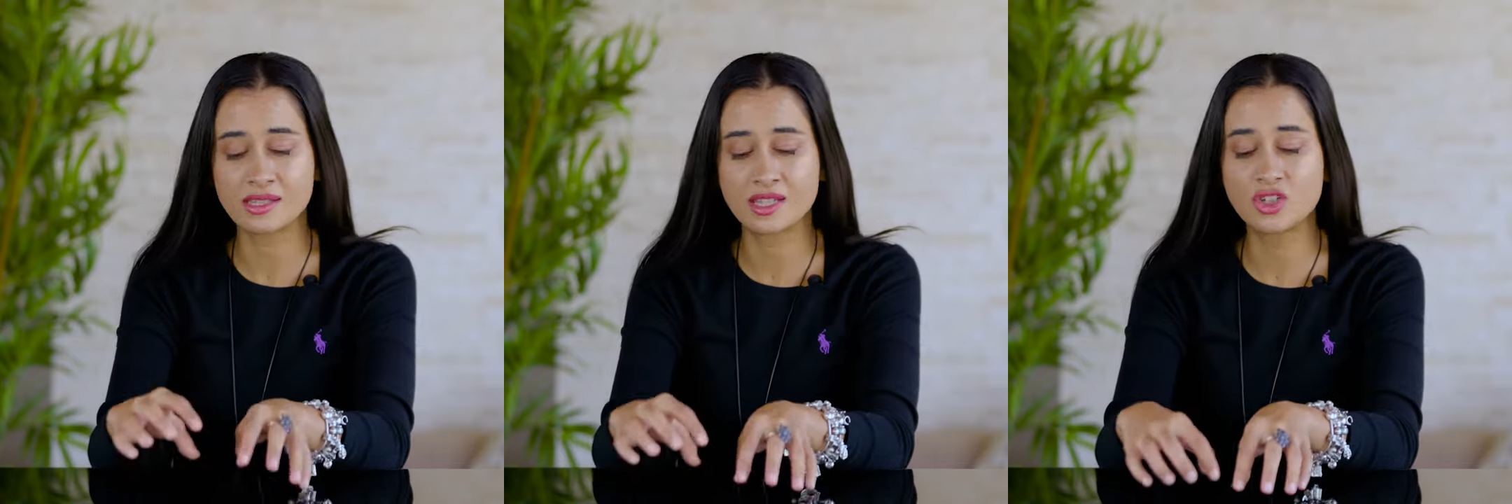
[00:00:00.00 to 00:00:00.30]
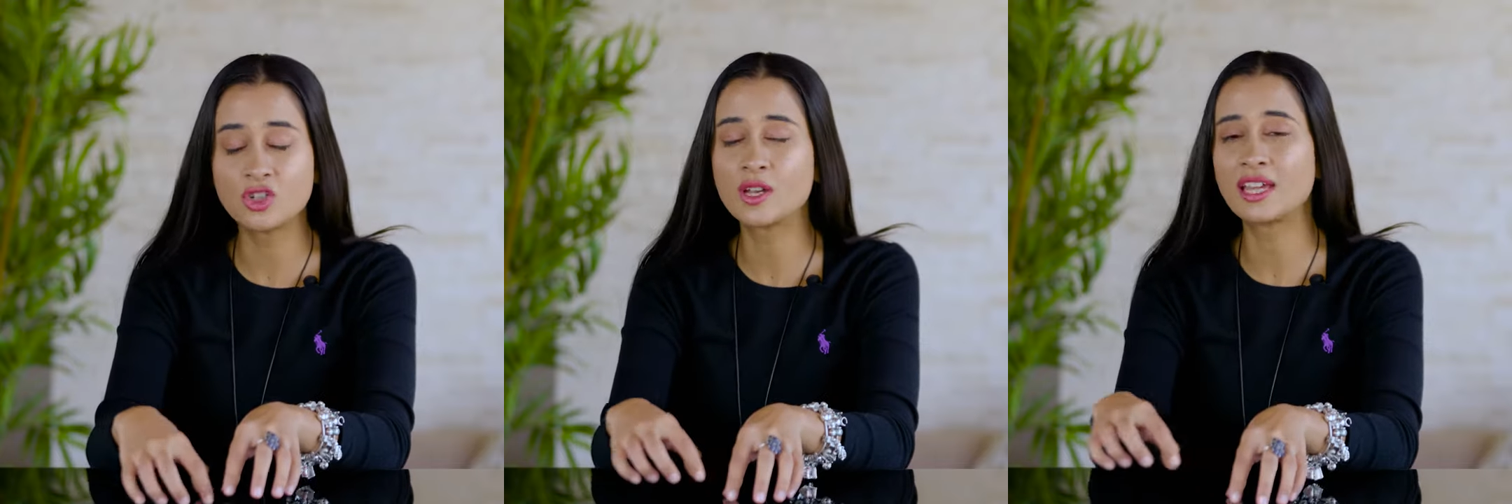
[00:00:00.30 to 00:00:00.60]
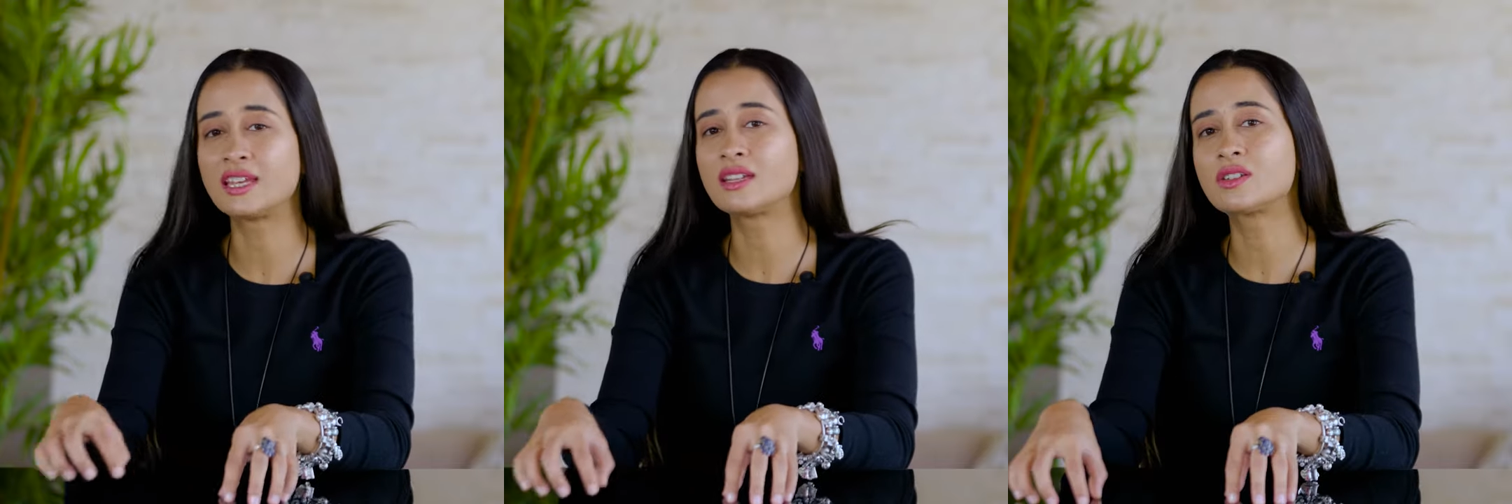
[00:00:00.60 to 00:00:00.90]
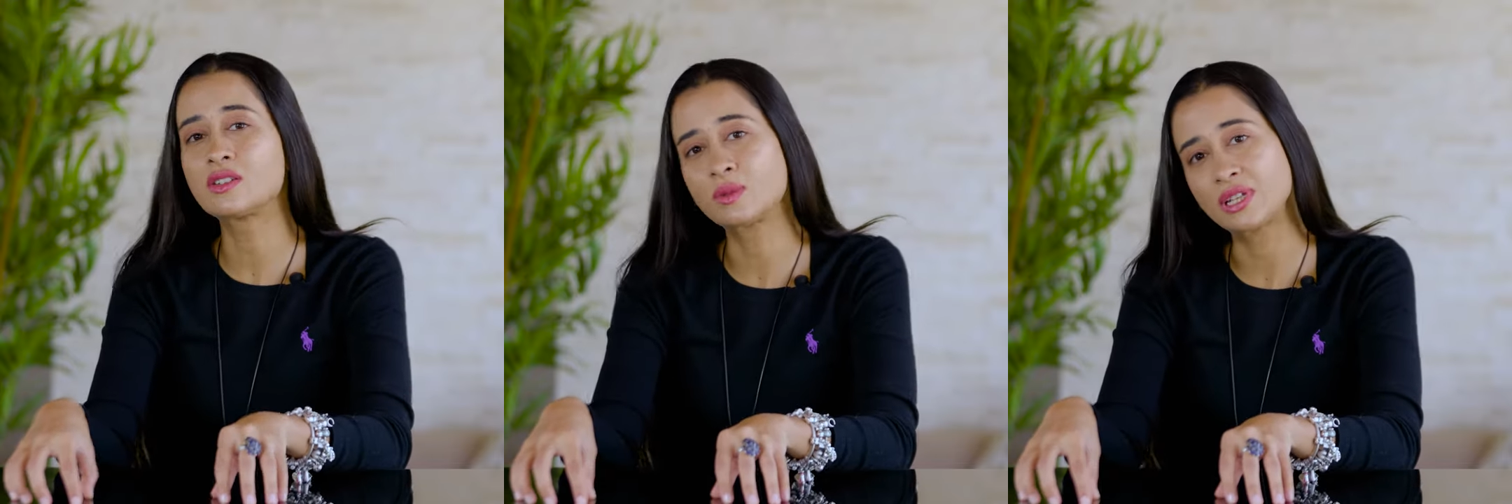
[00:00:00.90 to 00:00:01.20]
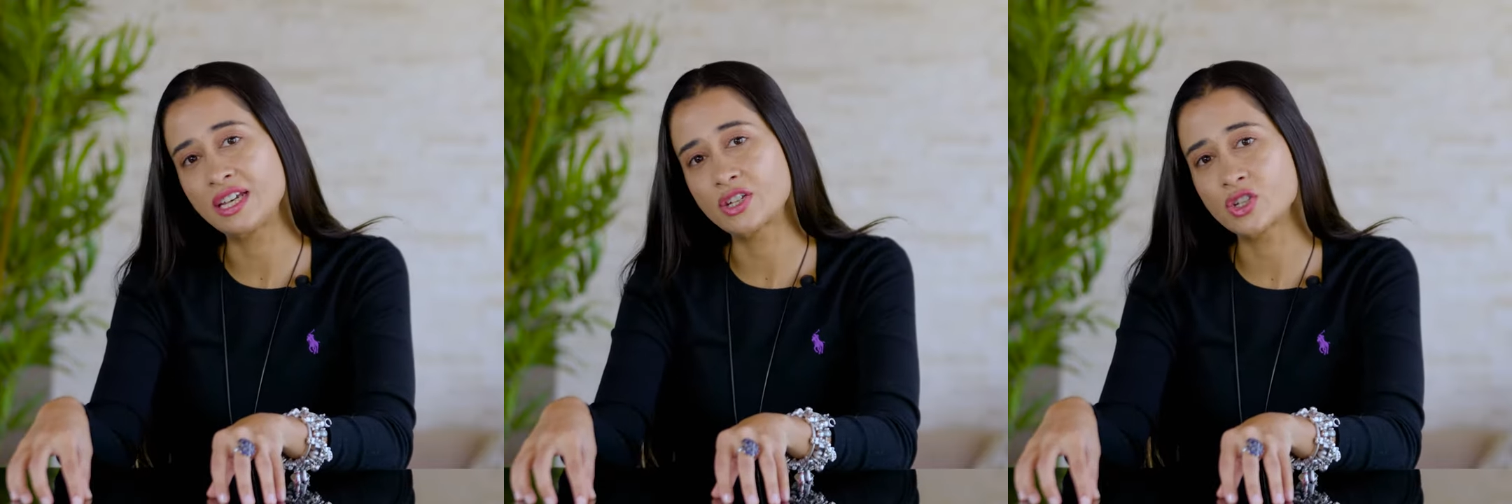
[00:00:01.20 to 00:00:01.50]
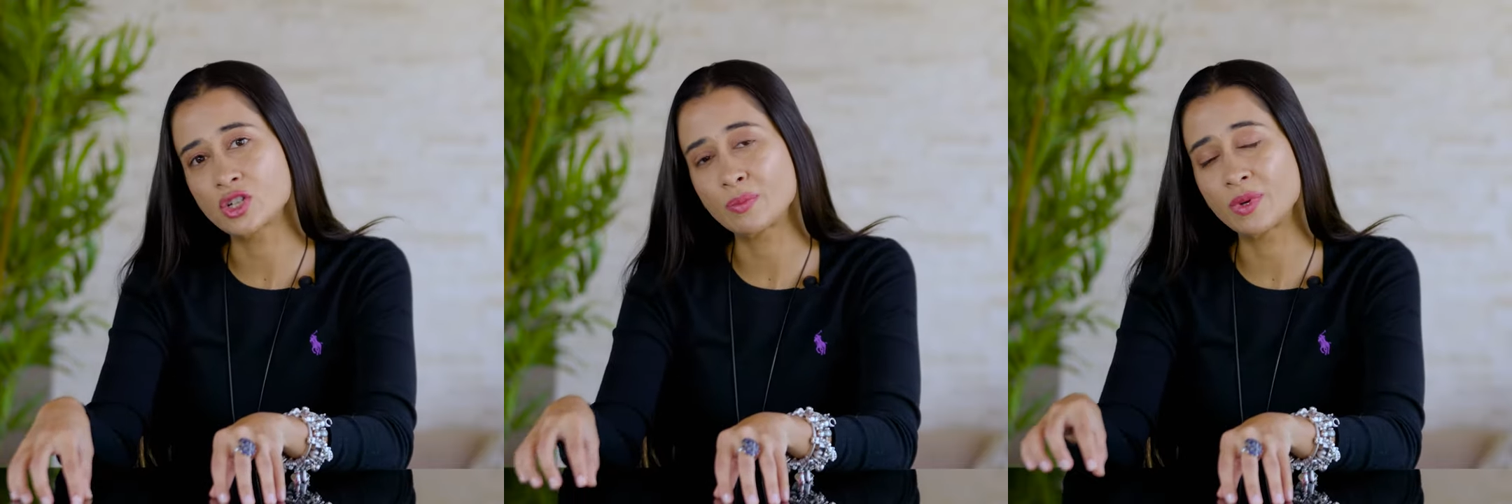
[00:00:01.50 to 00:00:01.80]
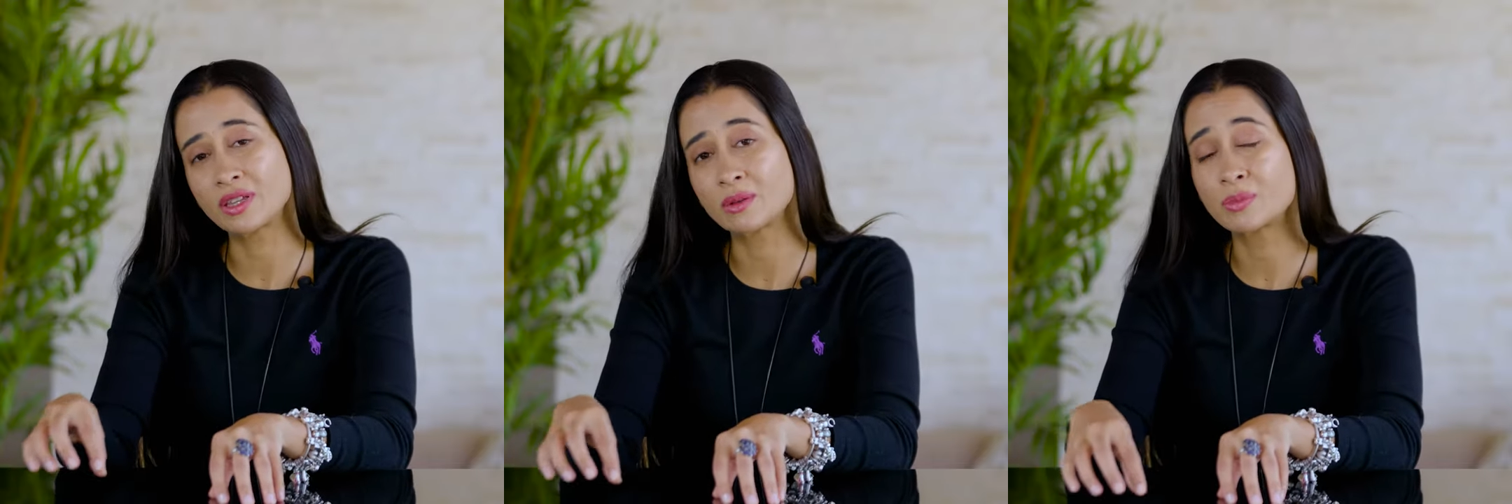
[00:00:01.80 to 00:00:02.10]
did you get into the relationship
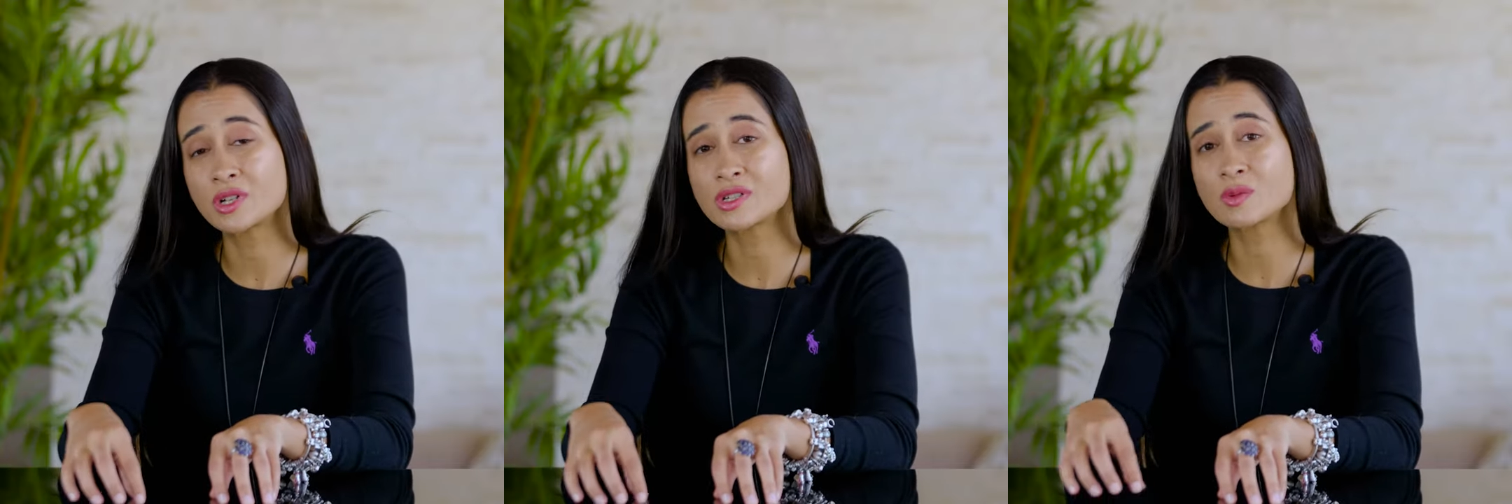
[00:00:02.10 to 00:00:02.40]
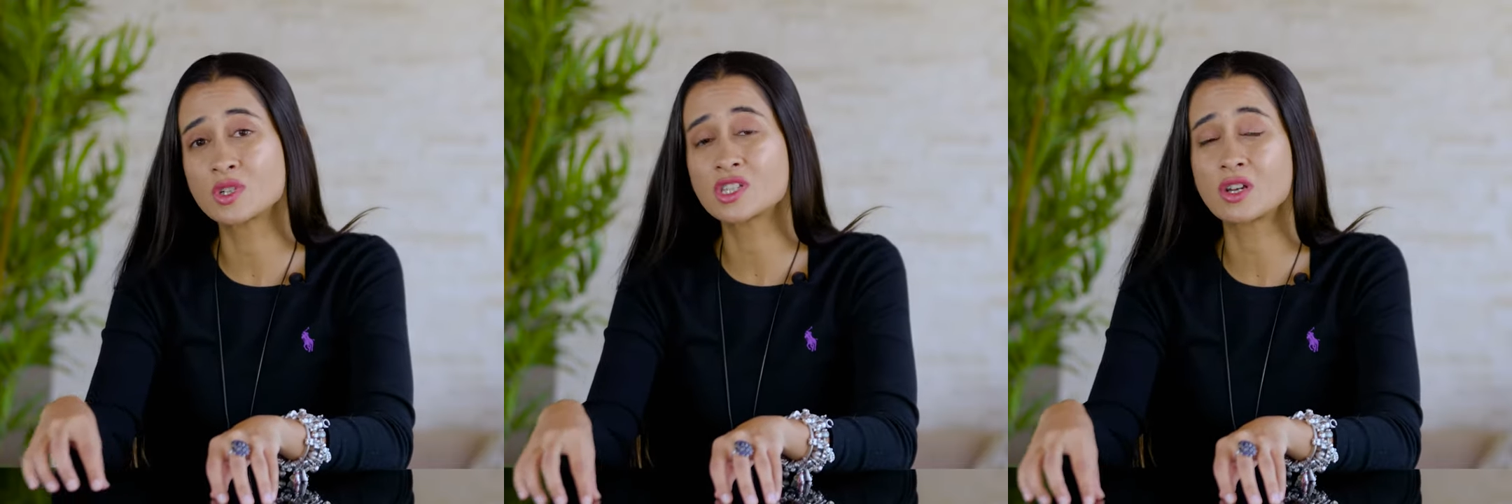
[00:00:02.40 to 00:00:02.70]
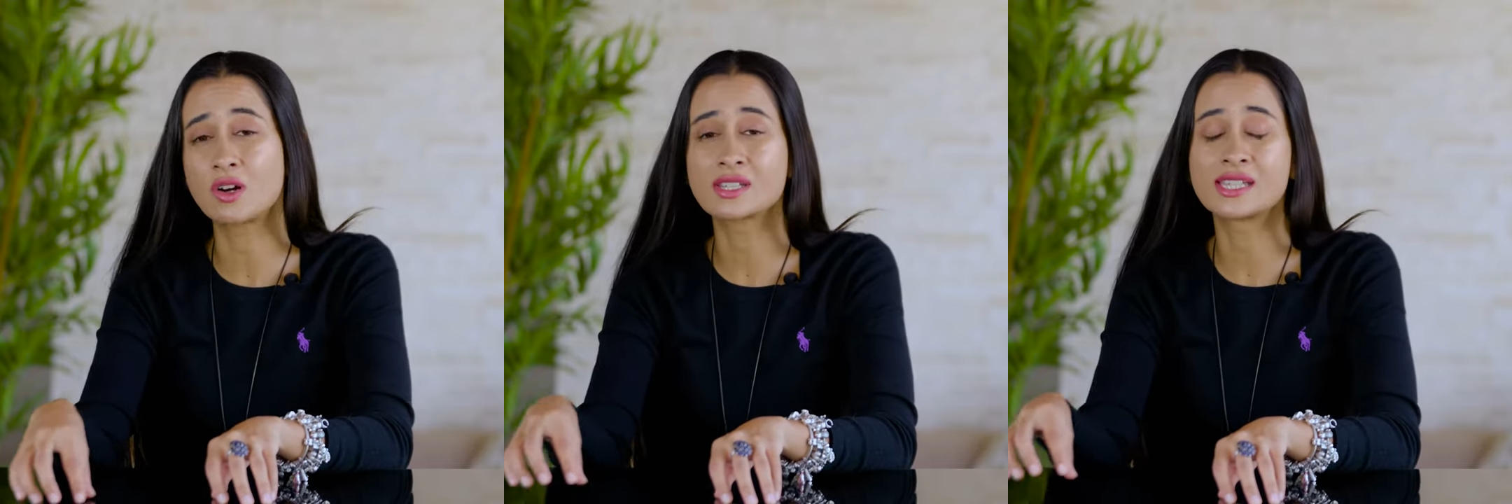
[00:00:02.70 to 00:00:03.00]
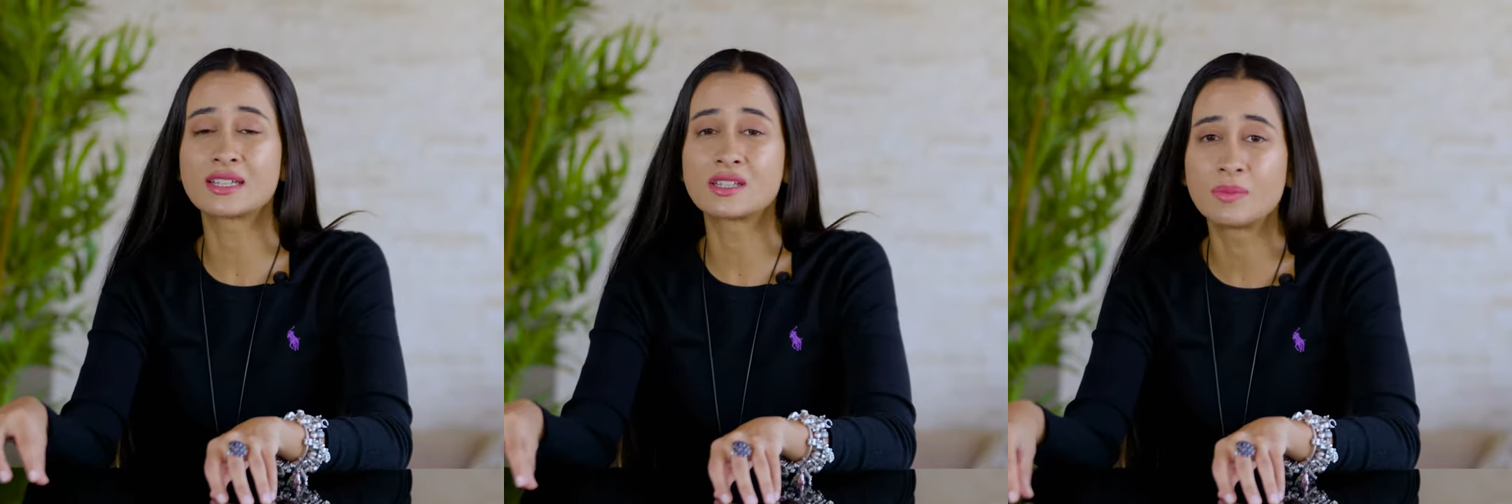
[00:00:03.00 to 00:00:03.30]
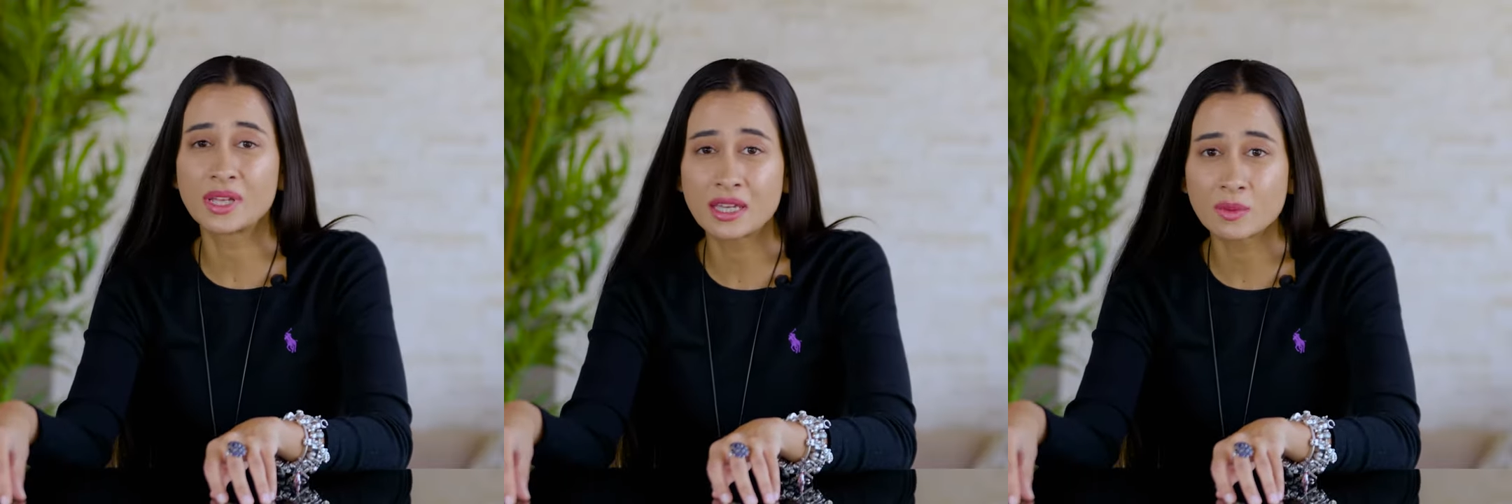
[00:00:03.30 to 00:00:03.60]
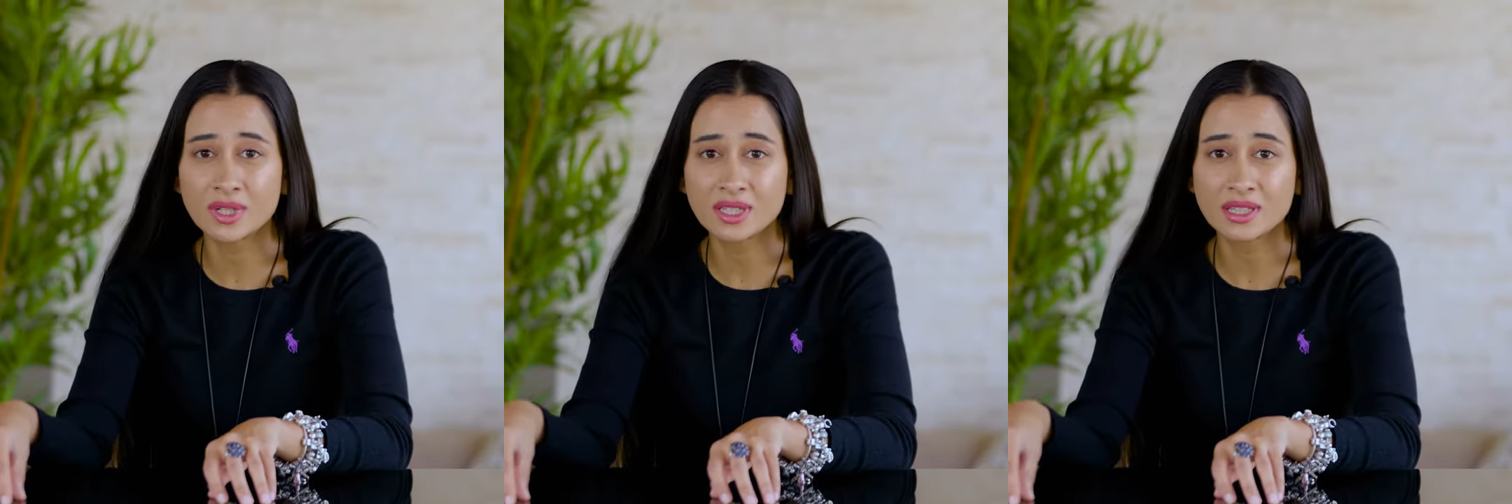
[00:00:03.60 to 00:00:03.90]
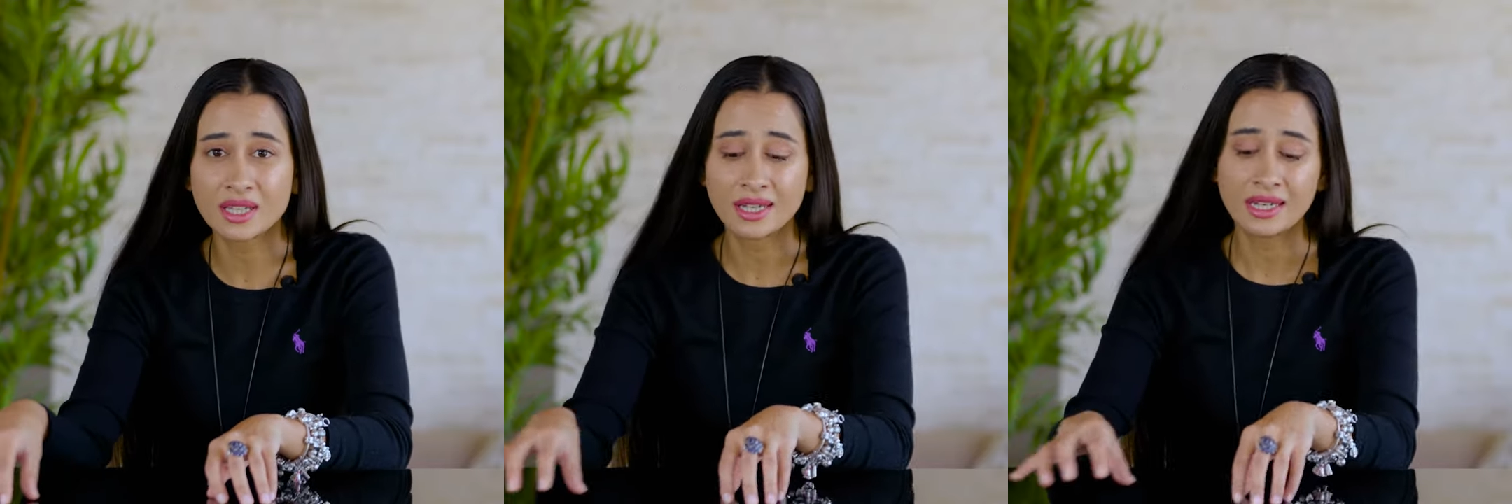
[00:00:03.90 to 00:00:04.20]
and the person was toxic to begin with?